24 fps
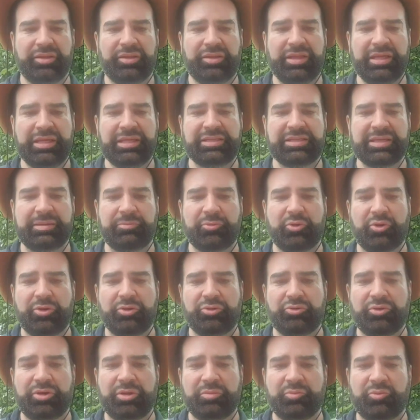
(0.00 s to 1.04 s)
This I'm going
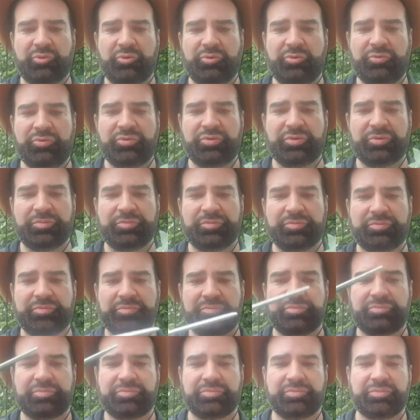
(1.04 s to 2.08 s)
to remove.
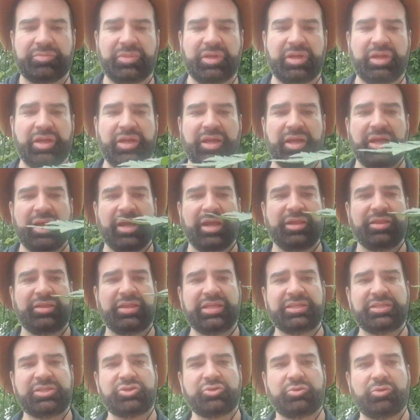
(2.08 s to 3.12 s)
And
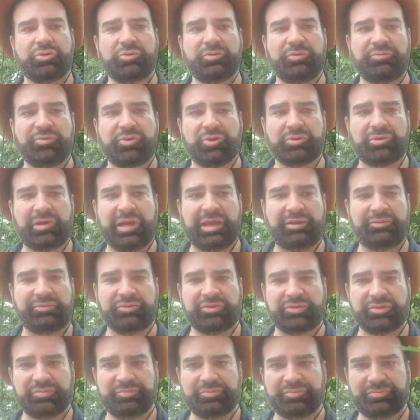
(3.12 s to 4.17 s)
this is what we've got left.
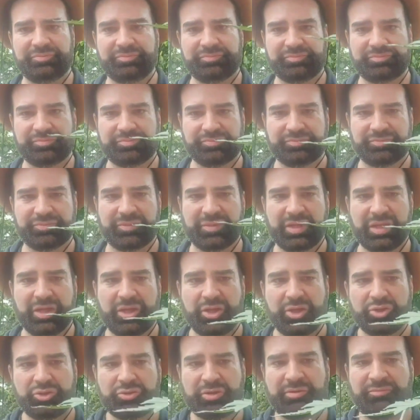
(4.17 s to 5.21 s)

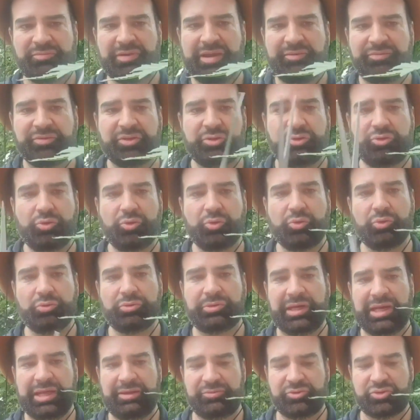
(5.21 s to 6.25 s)
So I've left two
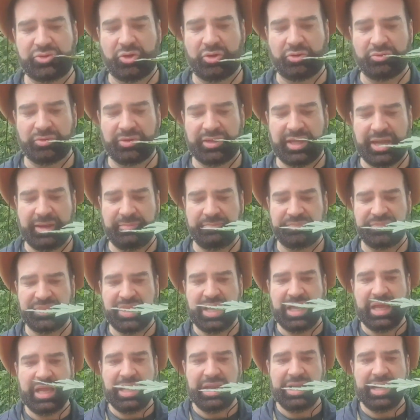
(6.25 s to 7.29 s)
good leaves on, yeah?
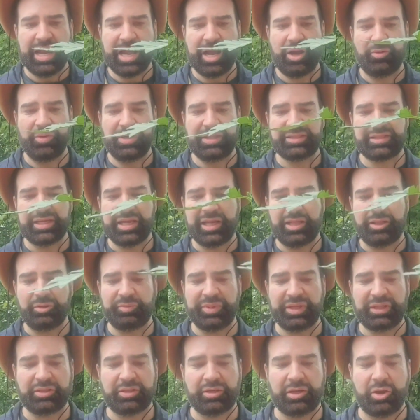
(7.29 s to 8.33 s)
Now it's a little
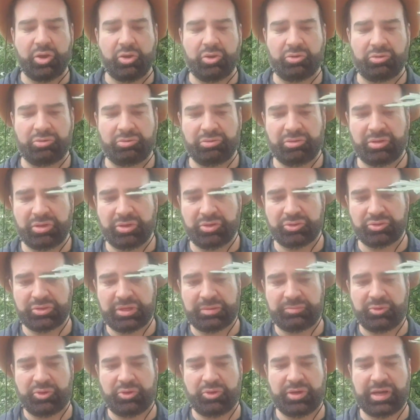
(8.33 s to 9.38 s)
bit long, so
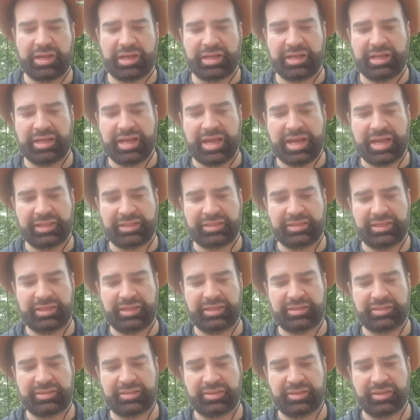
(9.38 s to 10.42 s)
I'm gonna cut
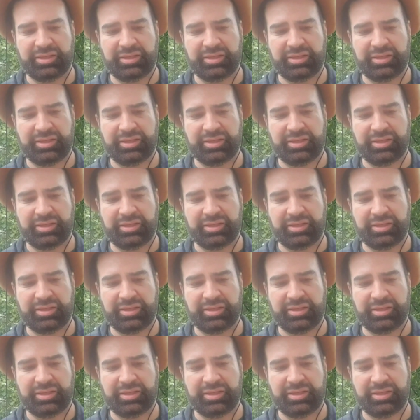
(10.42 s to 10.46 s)
it